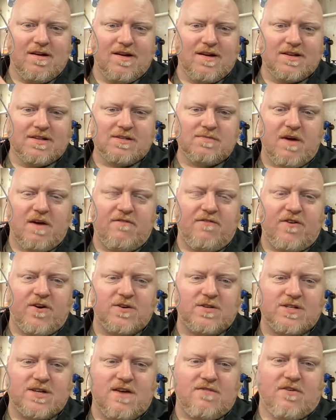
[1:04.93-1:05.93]
It's my
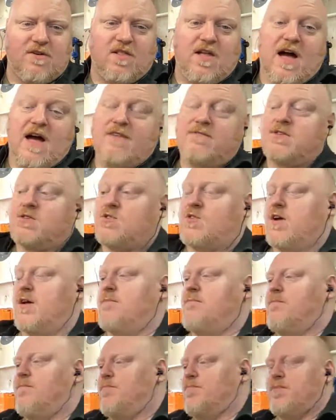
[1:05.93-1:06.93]
first ever live
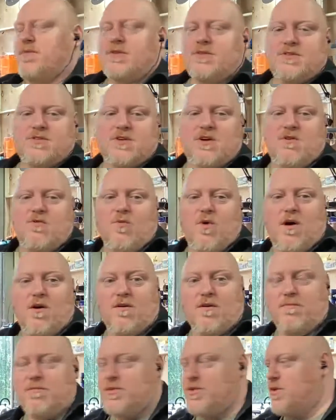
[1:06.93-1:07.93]
stream, so
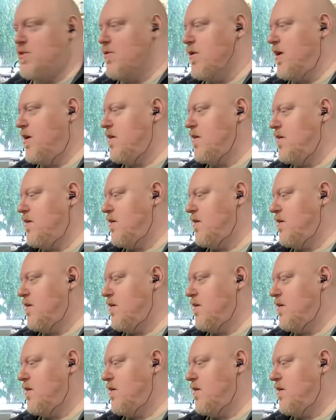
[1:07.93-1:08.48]
welcome to it.